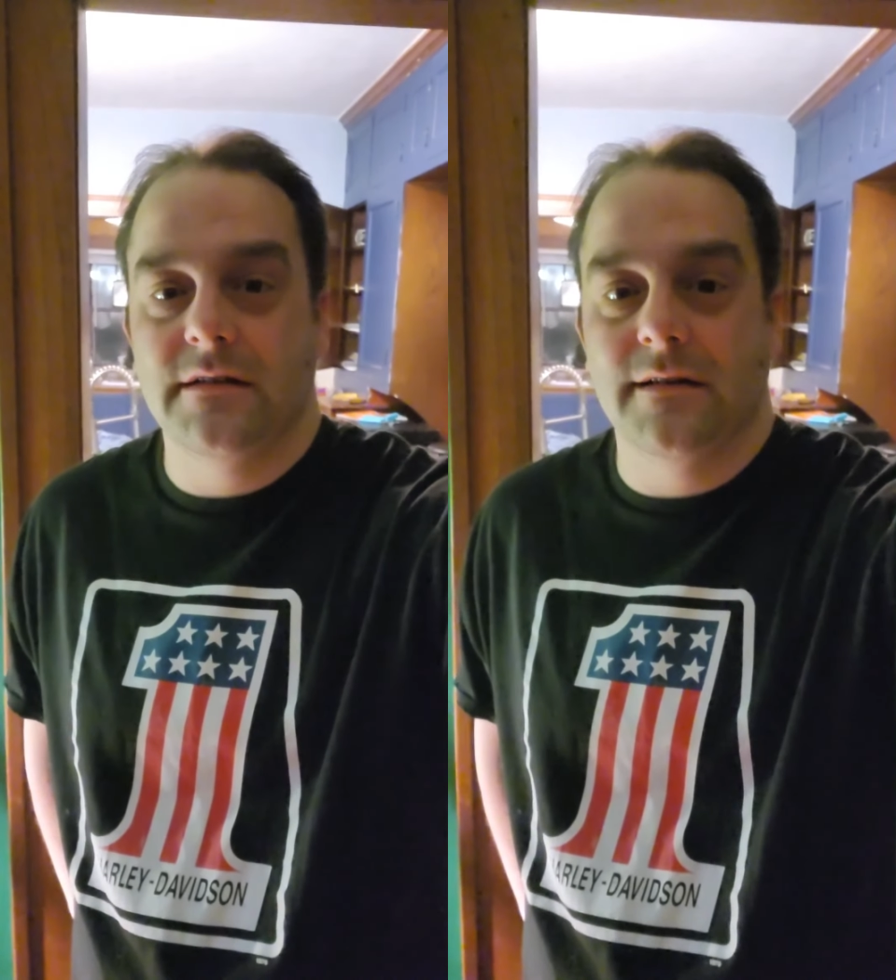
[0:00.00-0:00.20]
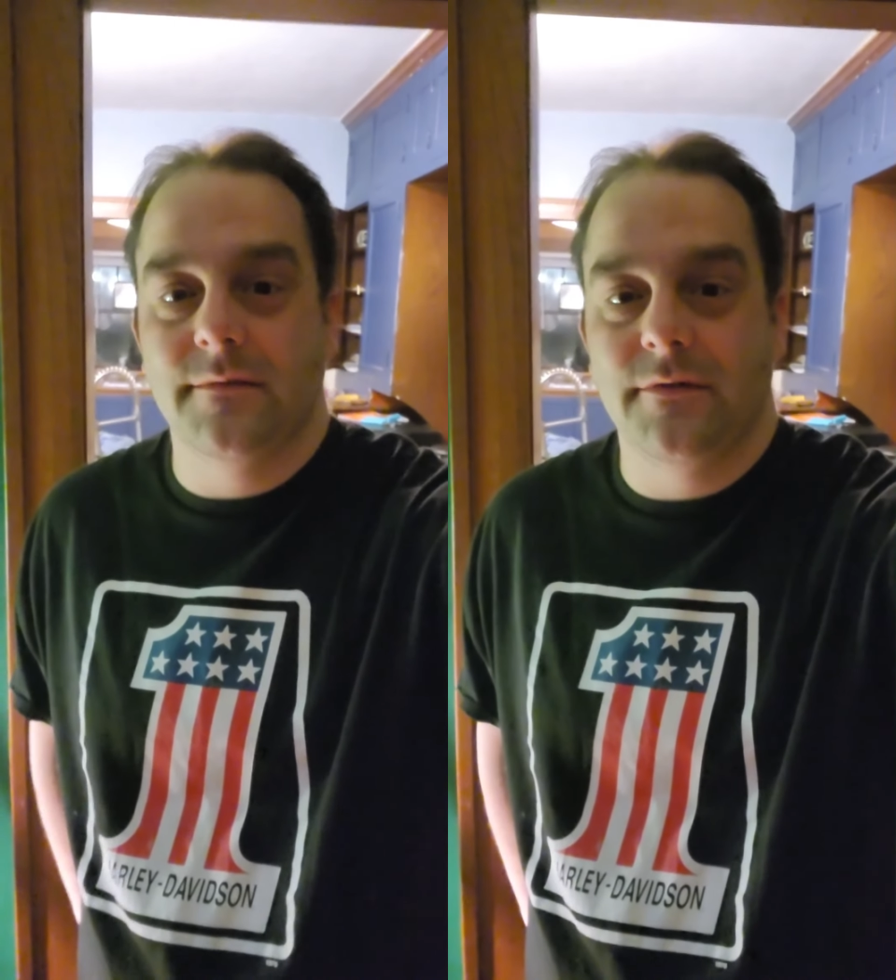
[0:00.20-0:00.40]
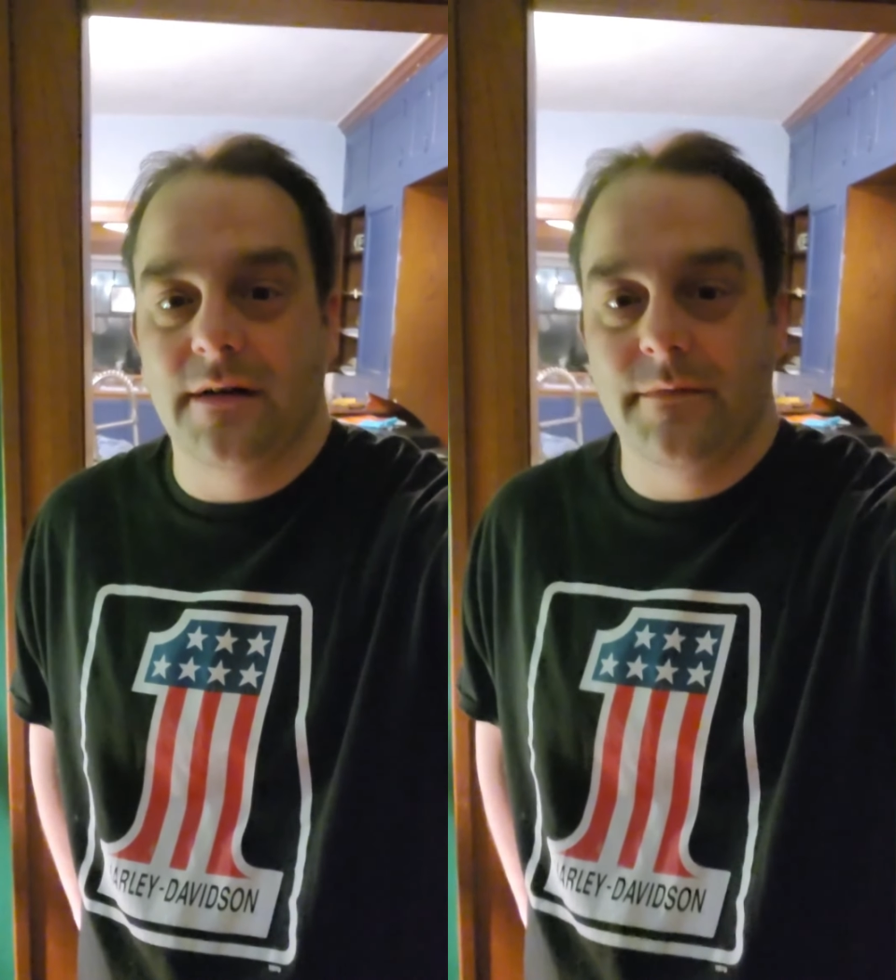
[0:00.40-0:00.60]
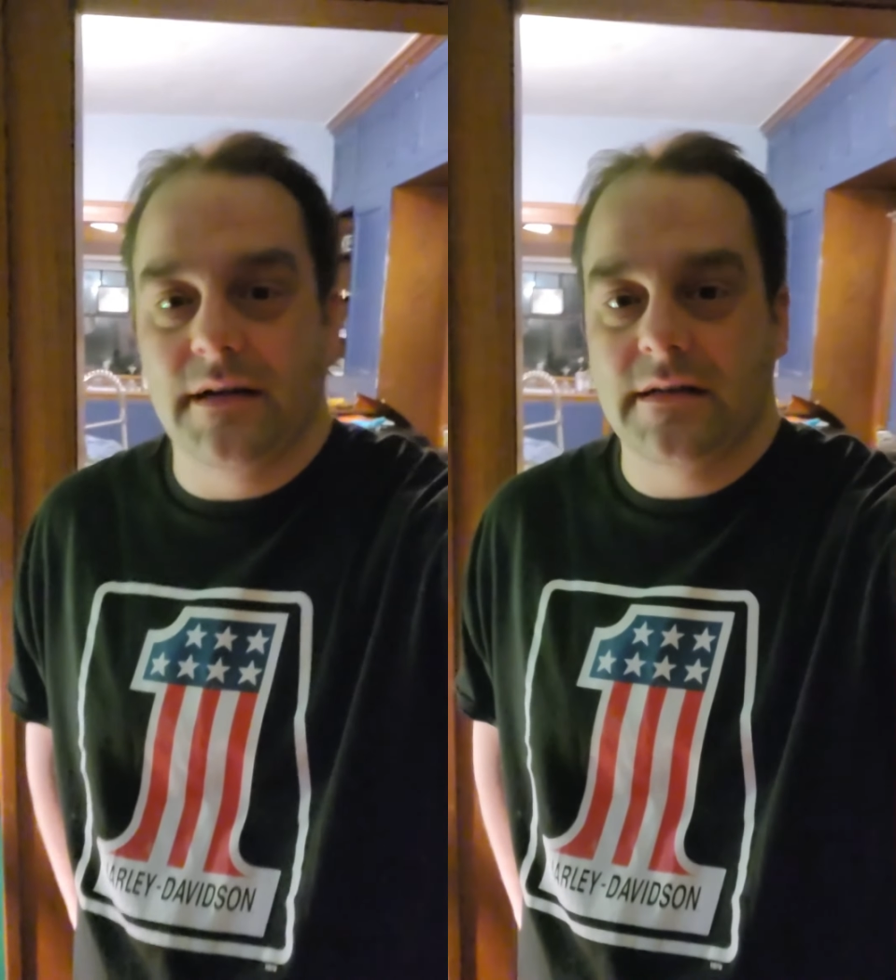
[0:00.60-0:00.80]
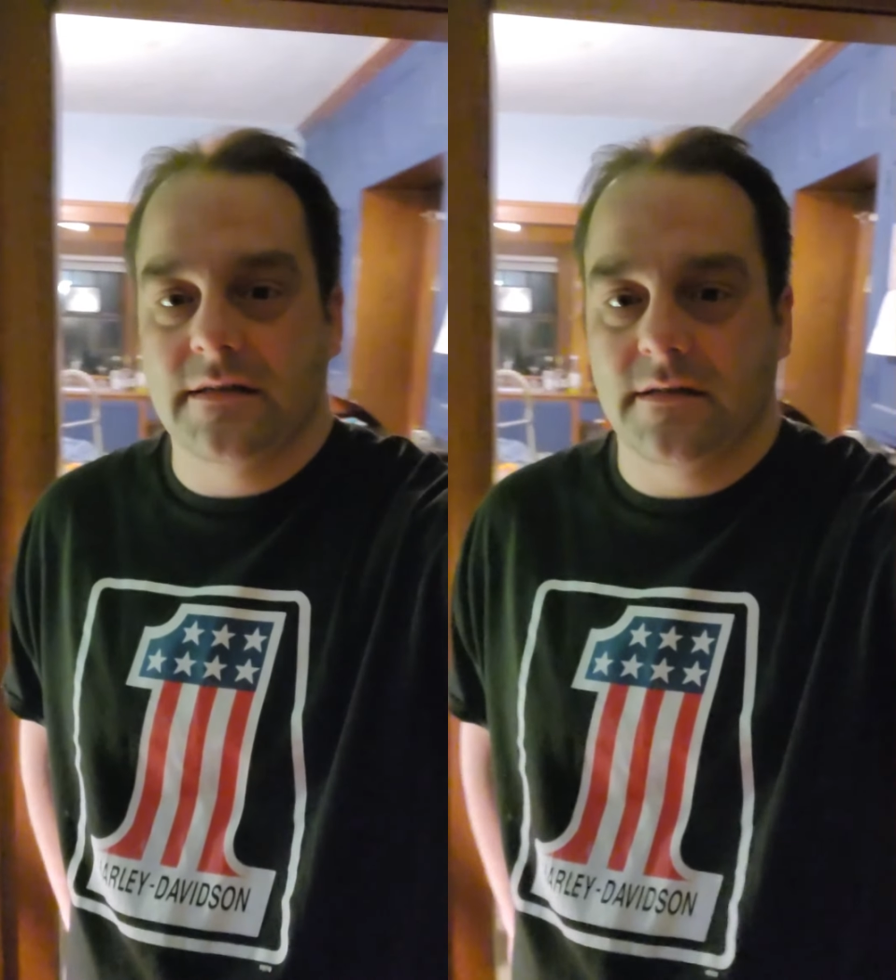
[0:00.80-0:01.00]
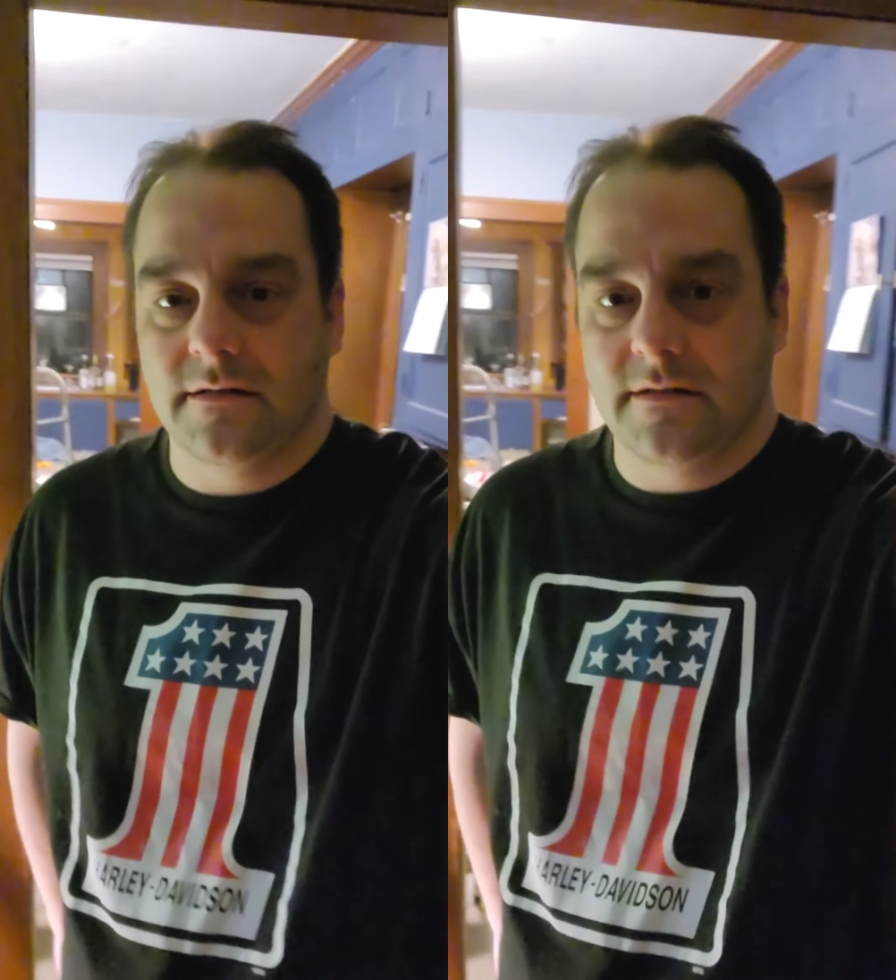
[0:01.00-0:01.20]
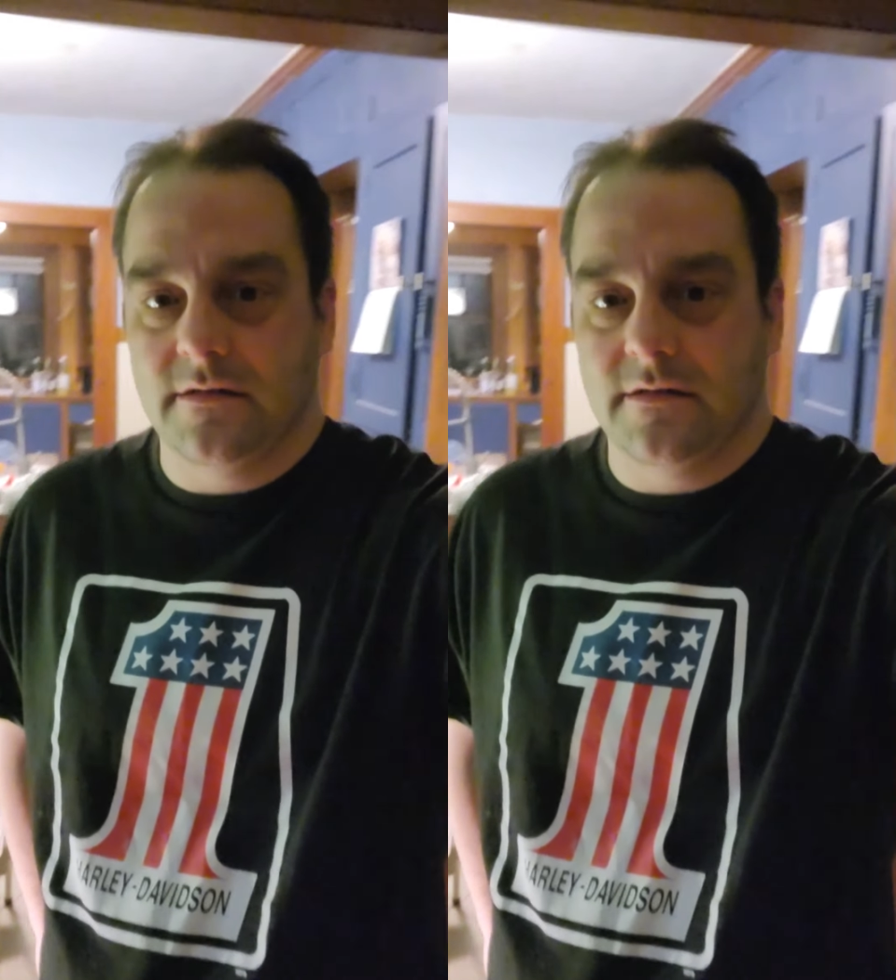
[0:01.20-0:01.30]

to tell me why mine sucks,